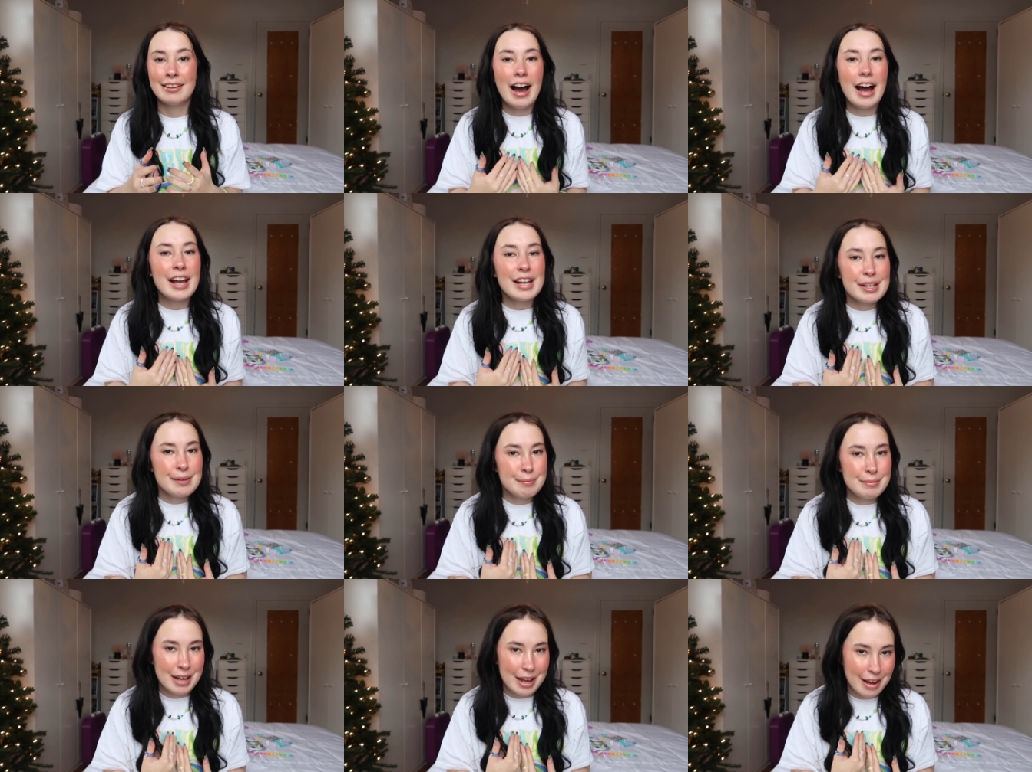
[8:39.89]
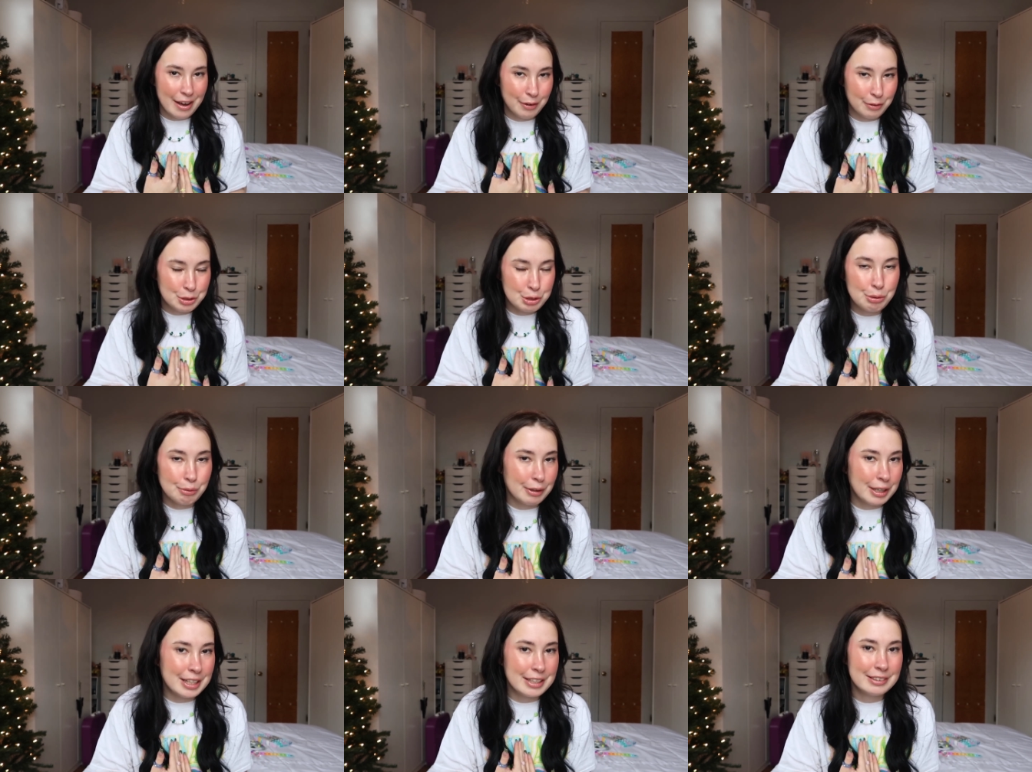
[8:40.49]
I am now
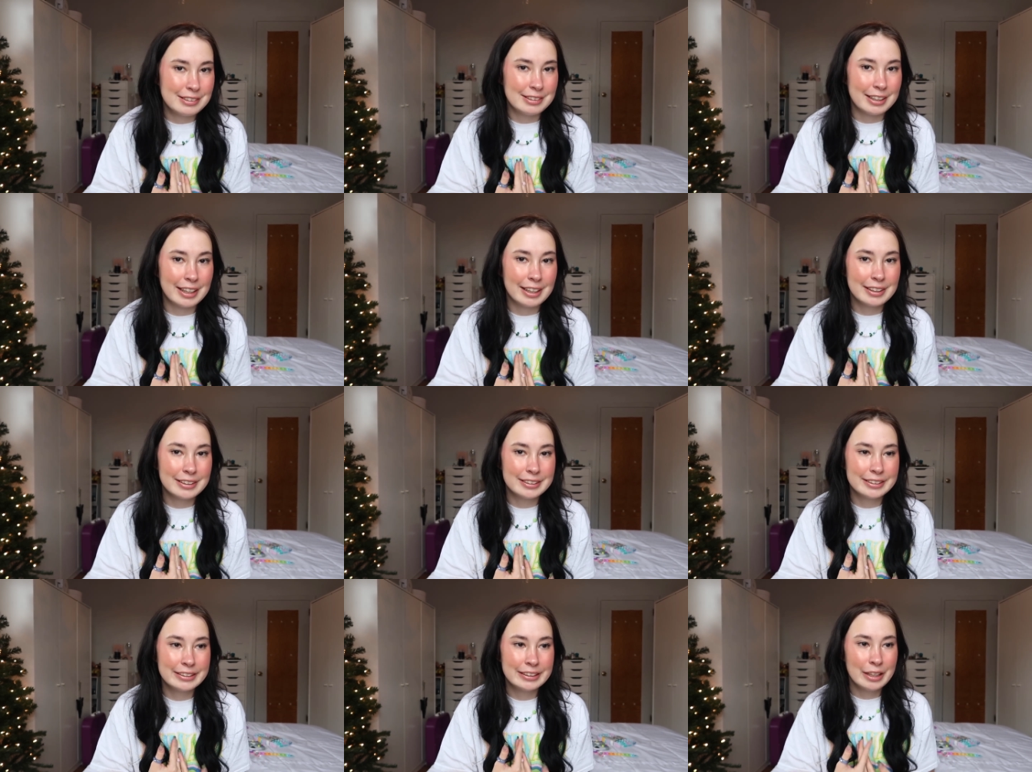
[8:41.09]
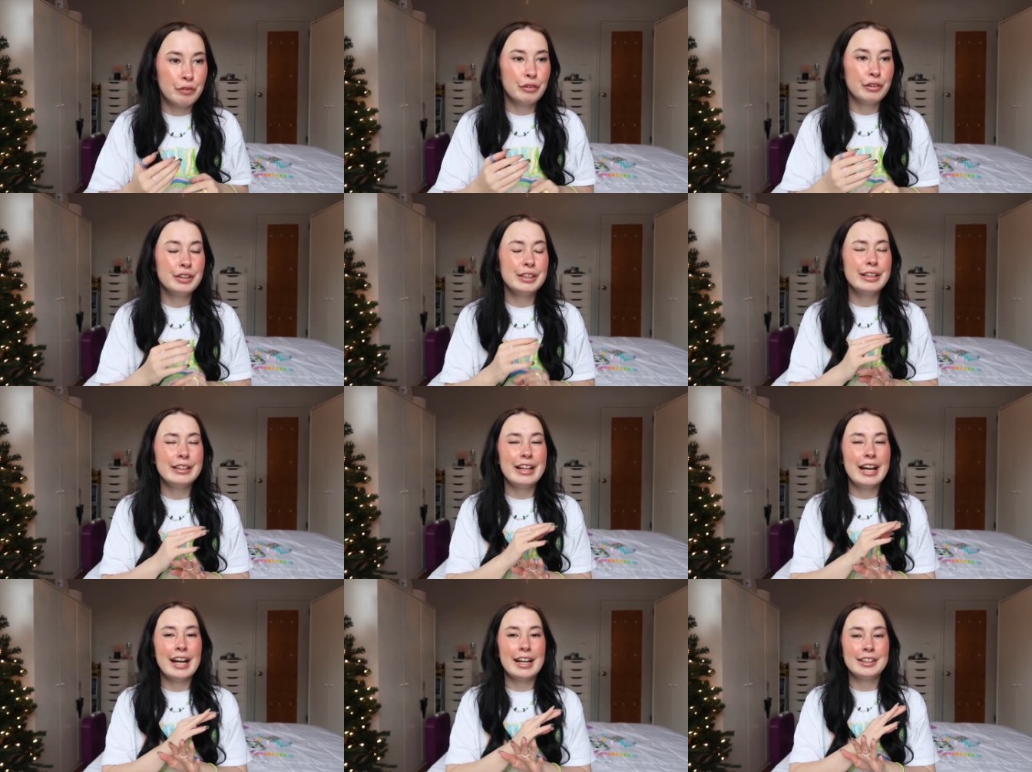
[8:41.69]
twenty-six. For
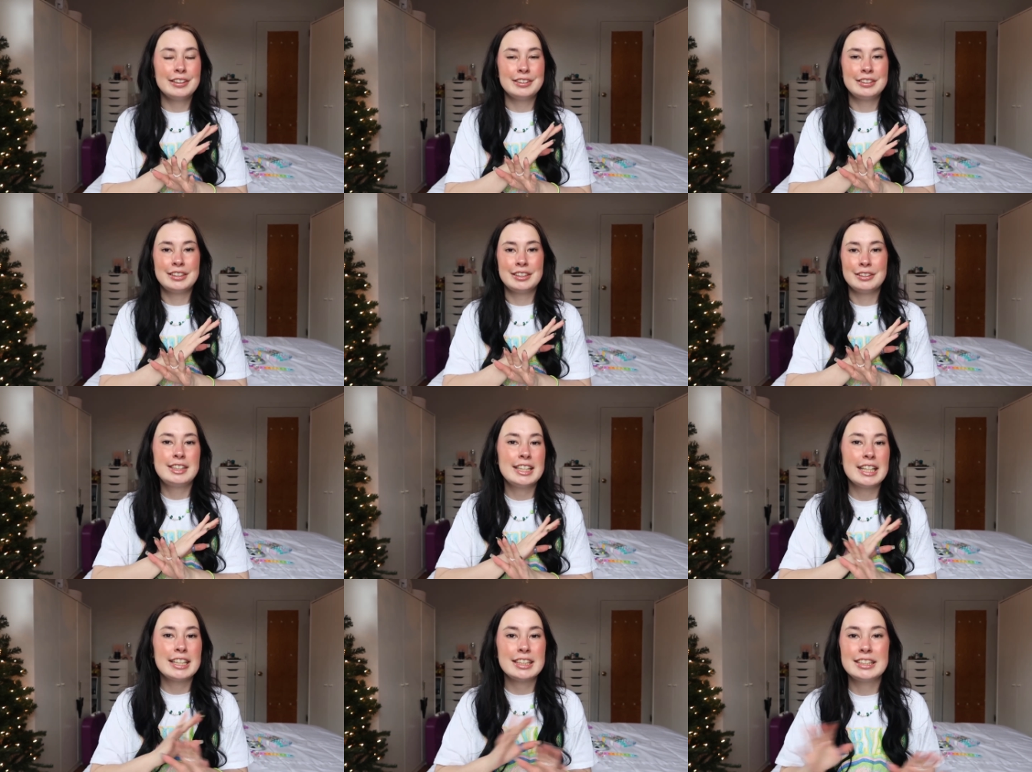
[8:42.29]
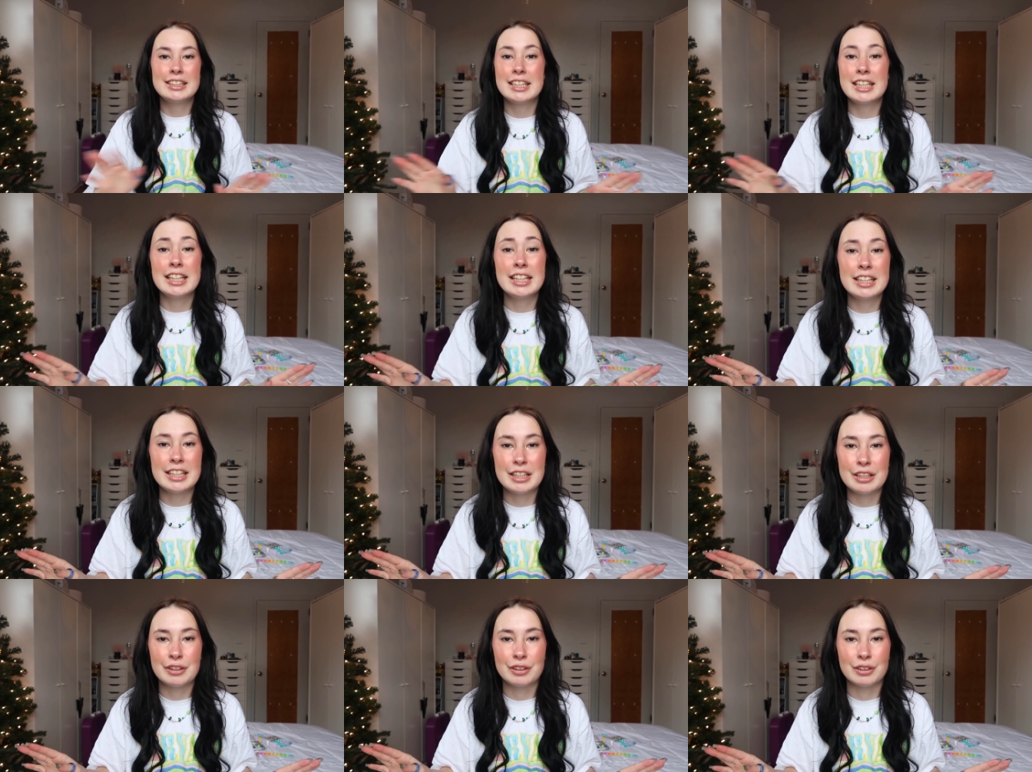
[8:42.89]
the last
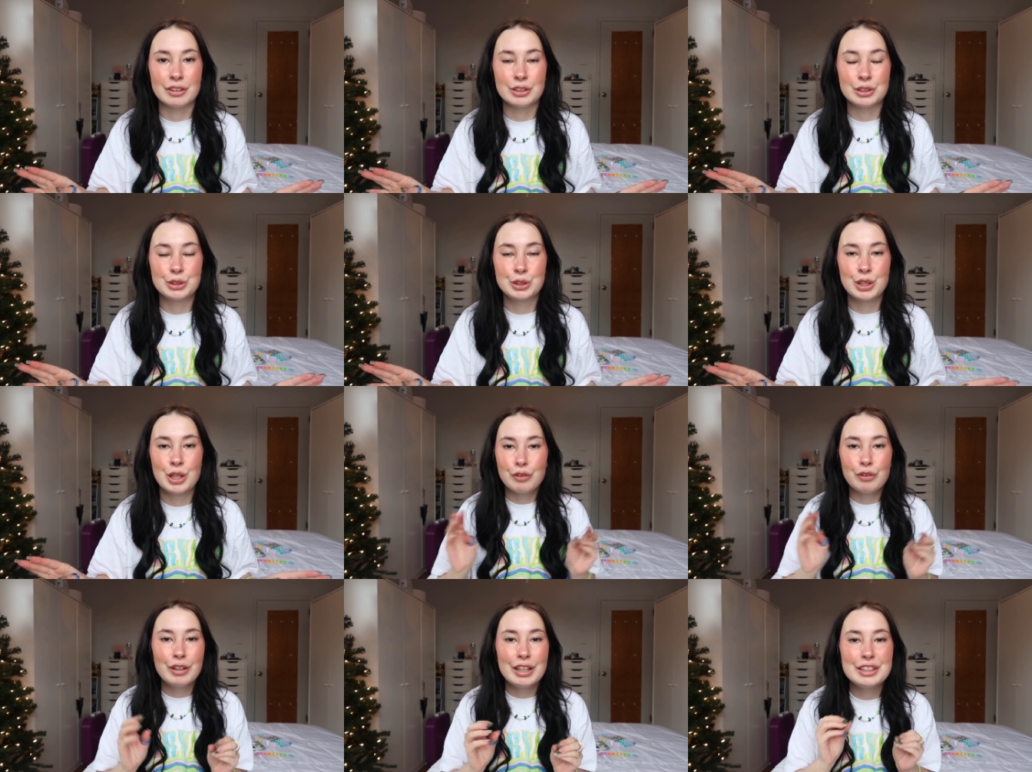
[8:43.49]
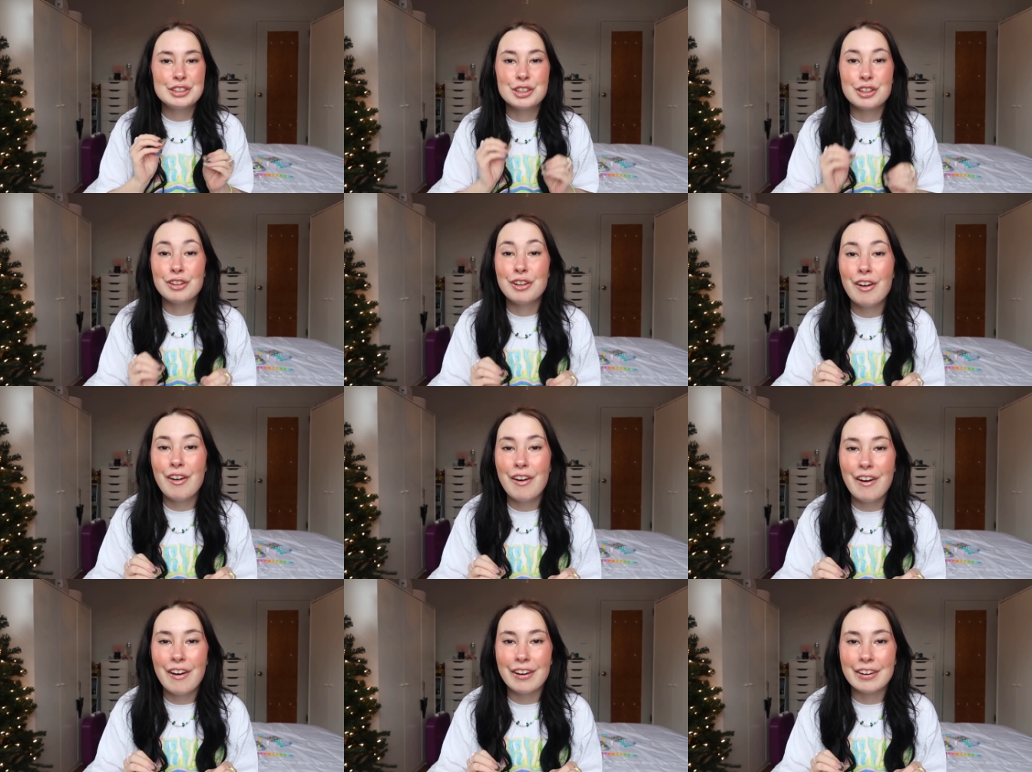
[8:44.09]
sixteen years, for as
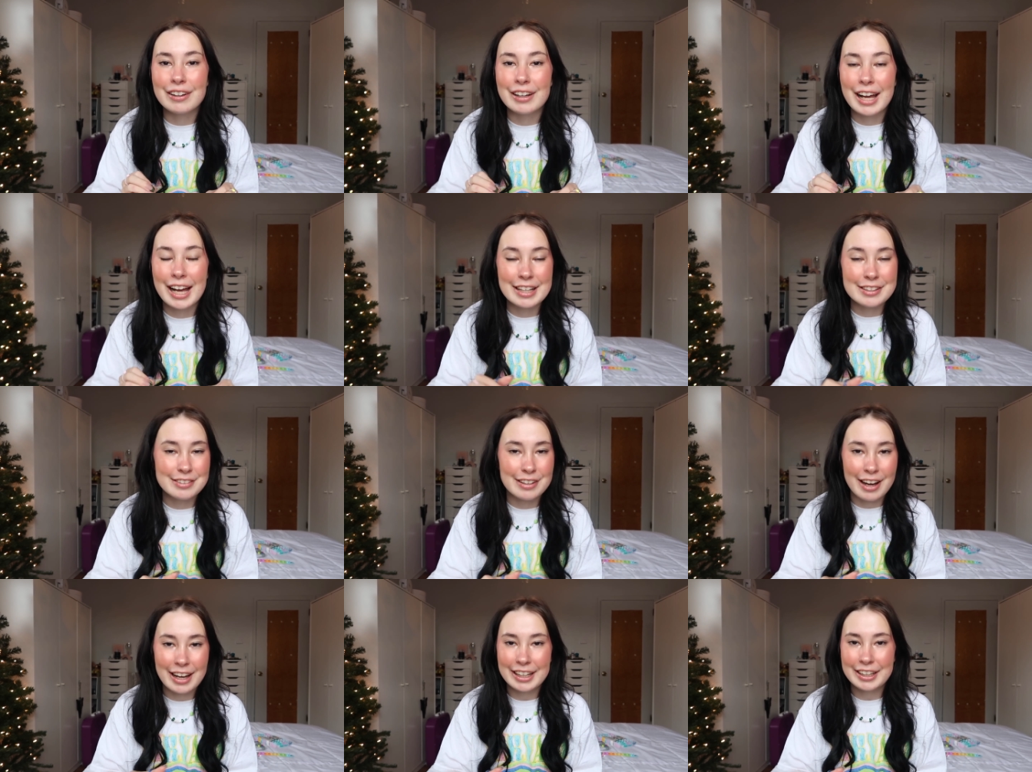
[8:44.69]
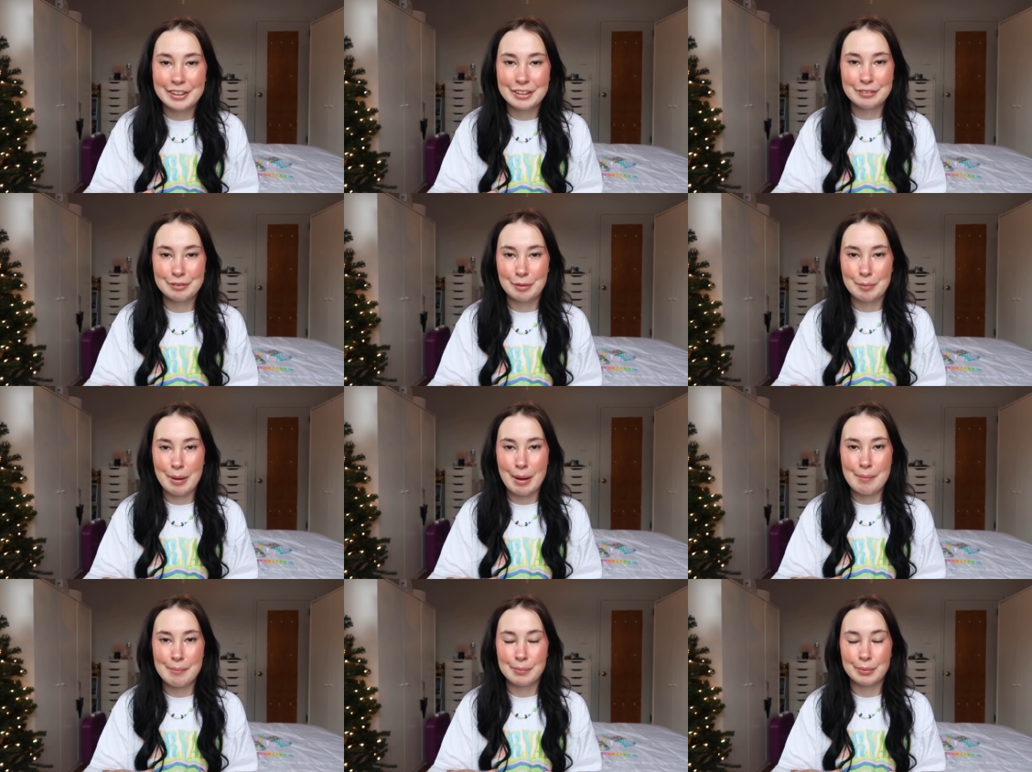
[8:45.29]
long as I could
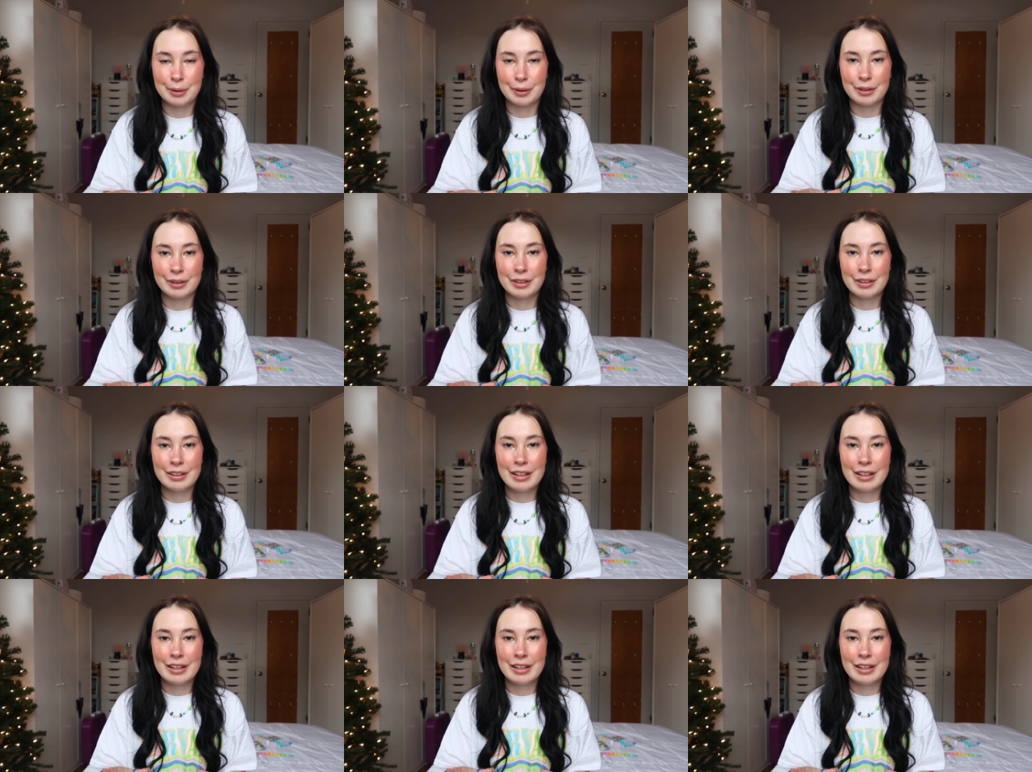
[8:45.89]
remember,